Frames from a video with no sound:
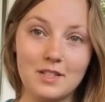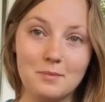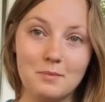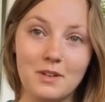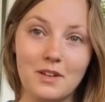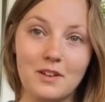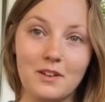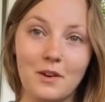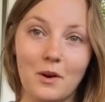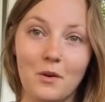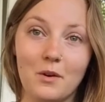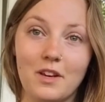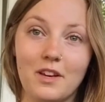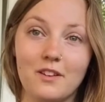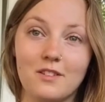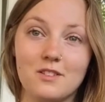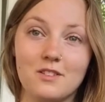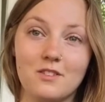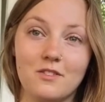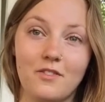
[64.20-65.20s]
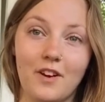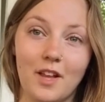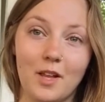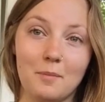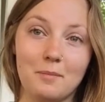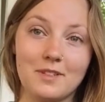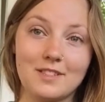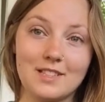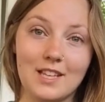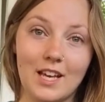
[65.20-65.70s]
to be a yogi or to
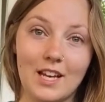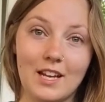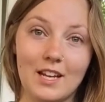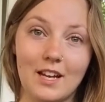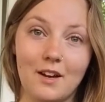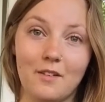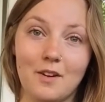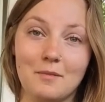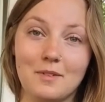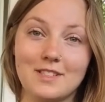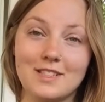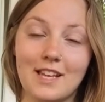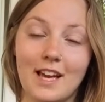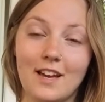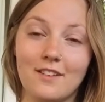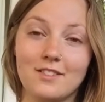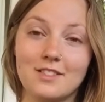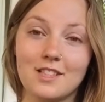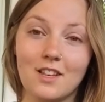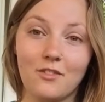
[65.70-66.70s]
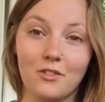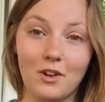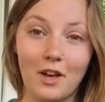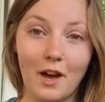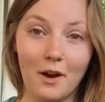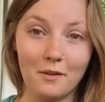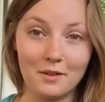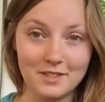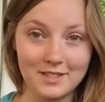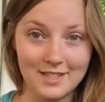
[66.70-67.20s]
develop a sadhana, we must have several
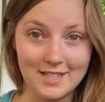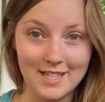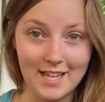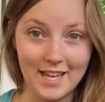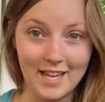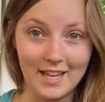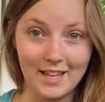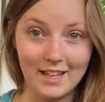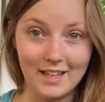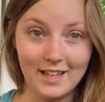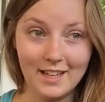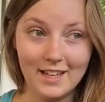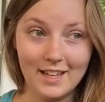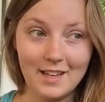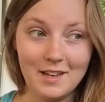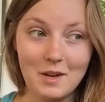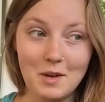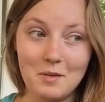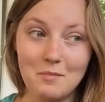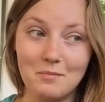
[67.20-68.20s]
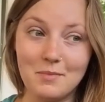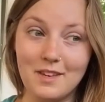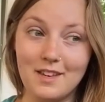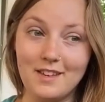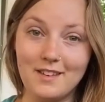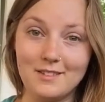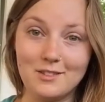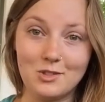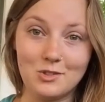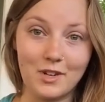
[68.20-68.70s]
hours a day,
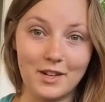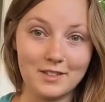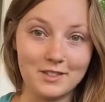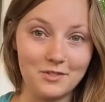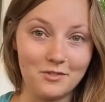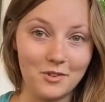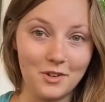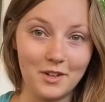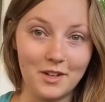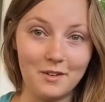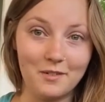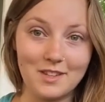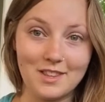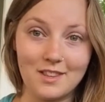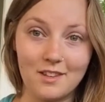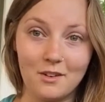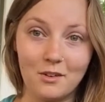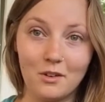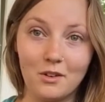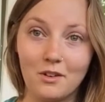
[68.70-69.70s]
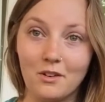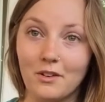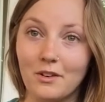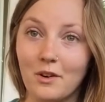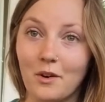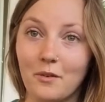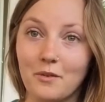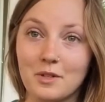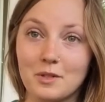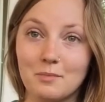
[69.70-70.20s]
be stress-free with little or
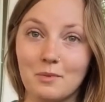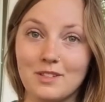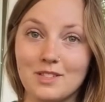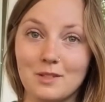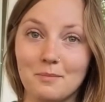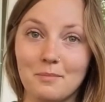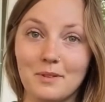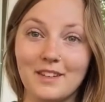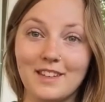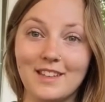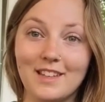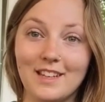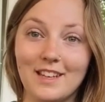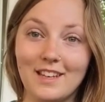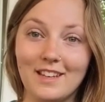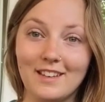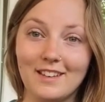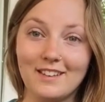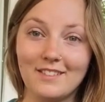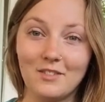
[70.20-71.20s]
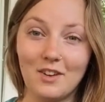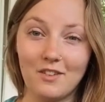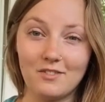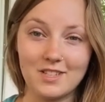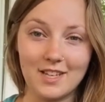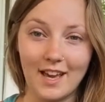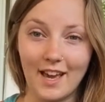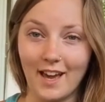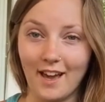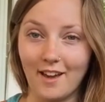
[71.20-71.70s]
no responsibility. We have
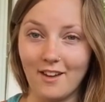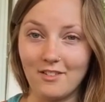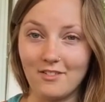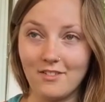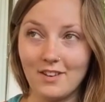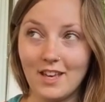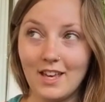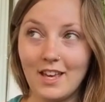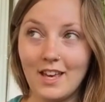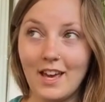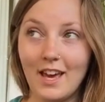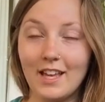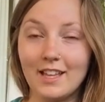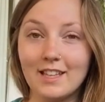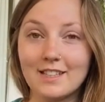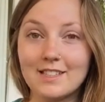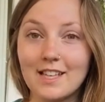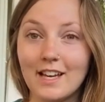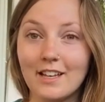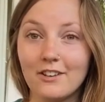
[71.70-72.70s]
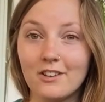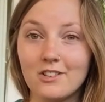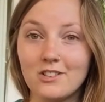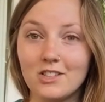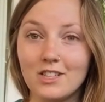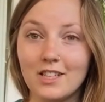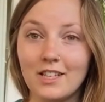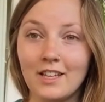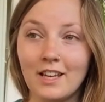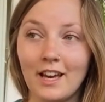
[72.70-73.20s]
to have endless
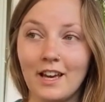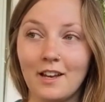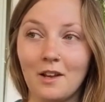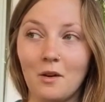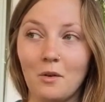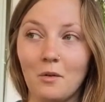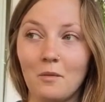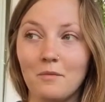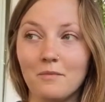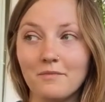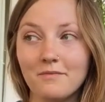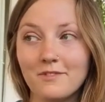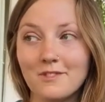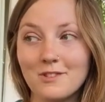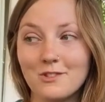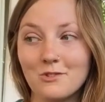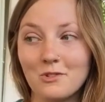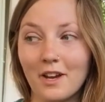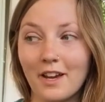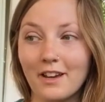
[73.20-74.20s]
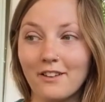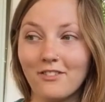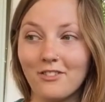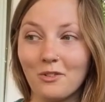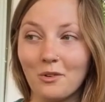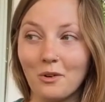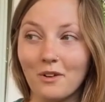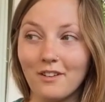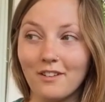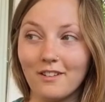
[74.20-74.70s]
energy and a
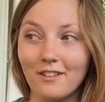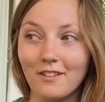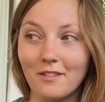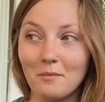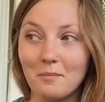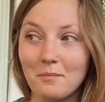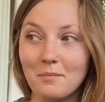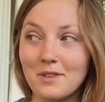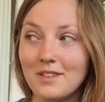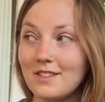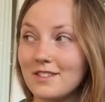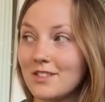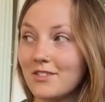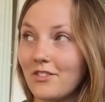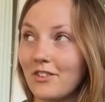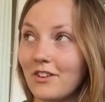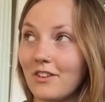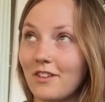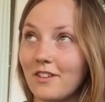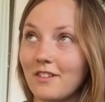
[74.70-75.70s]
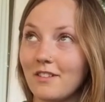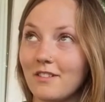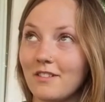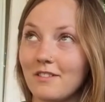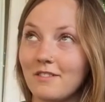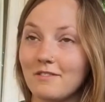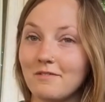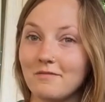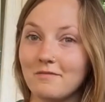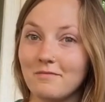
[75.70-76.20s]
tranquil, peaceful,
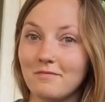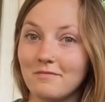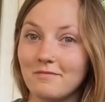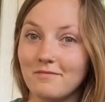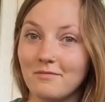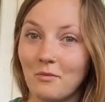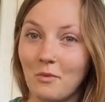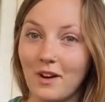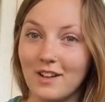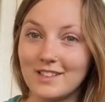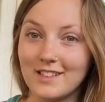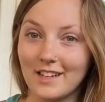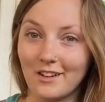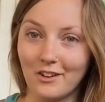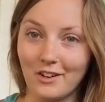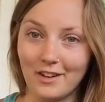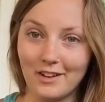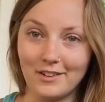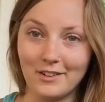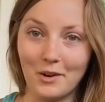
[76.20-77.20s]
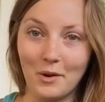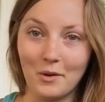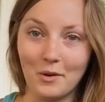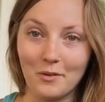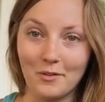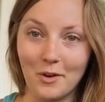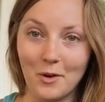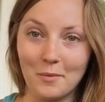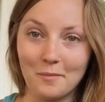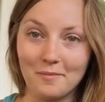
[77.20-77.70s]
well-decorated yoga
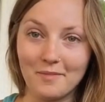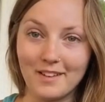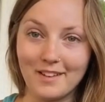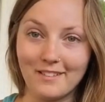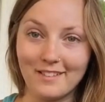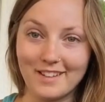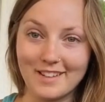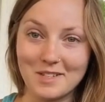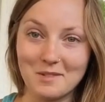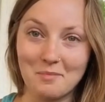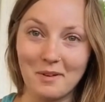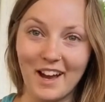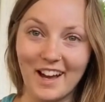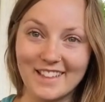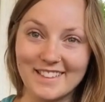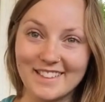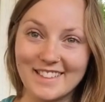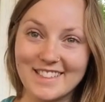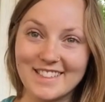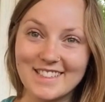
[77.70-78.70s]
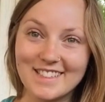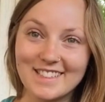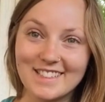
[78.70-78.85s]
room in order to practice.